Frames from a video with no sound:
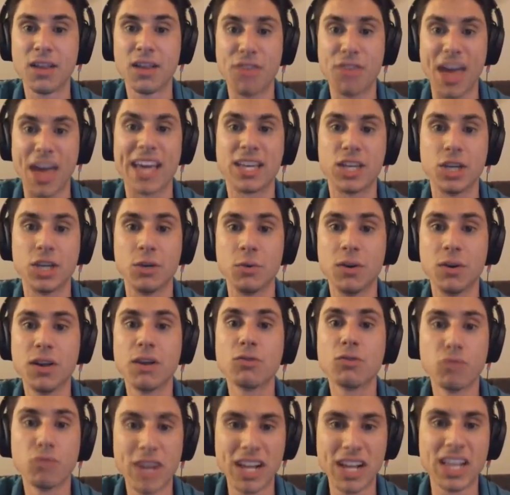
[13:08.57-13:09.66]
Thank you.
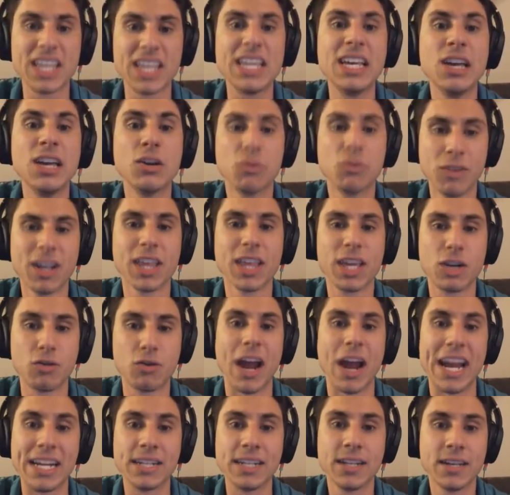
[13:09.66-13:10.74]
Really? Really
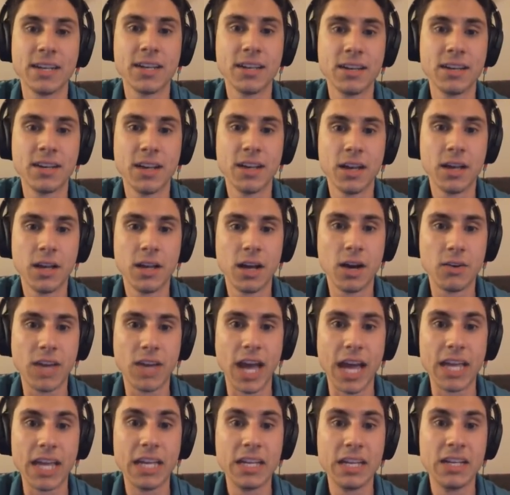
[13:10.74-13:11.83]
great.
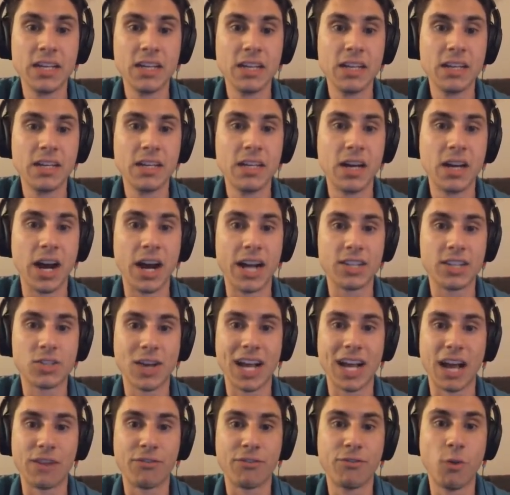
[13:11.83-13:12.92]
Okay. All right, so I
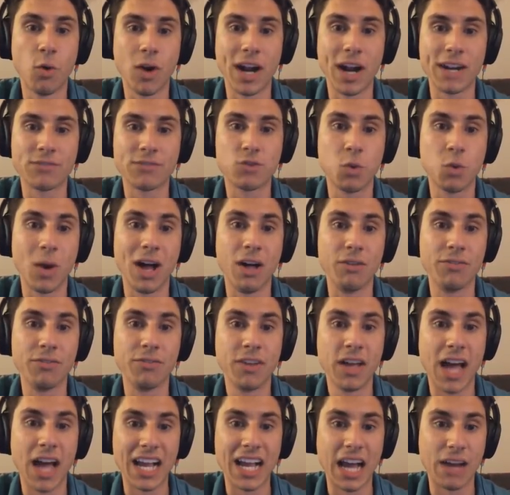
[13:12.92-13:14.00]
got 4 out of 12.
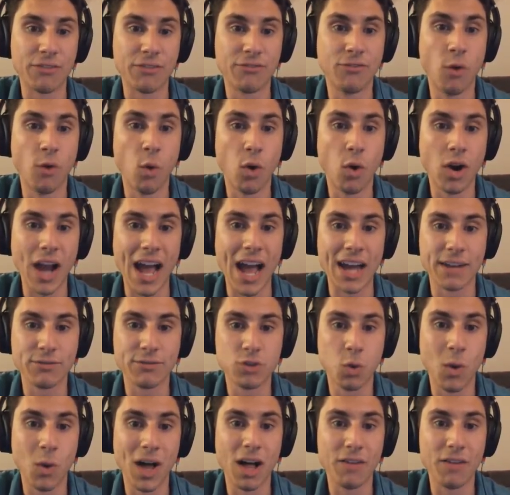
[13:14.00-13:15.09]
I got 4 out of
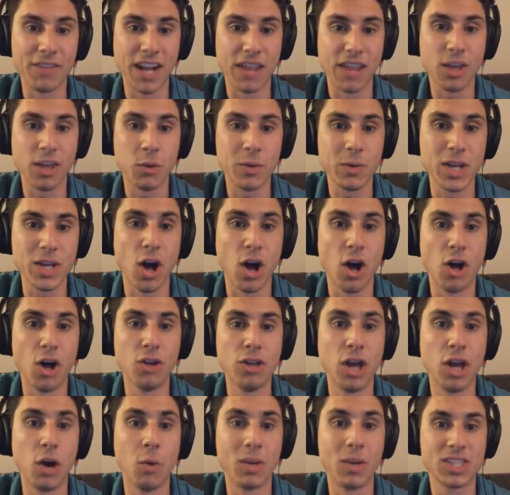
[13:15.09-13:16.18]
12, and I think we all
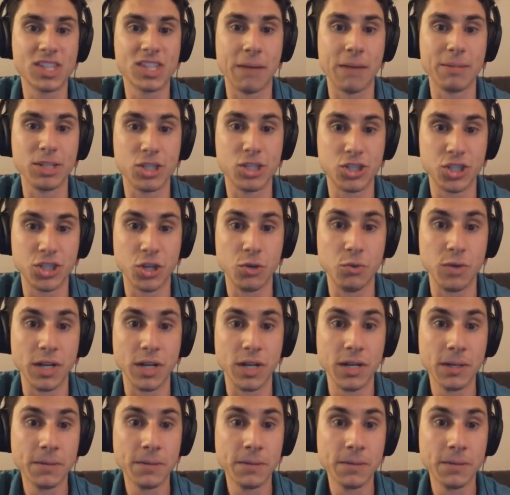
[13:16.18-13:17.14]
know what's coming soon.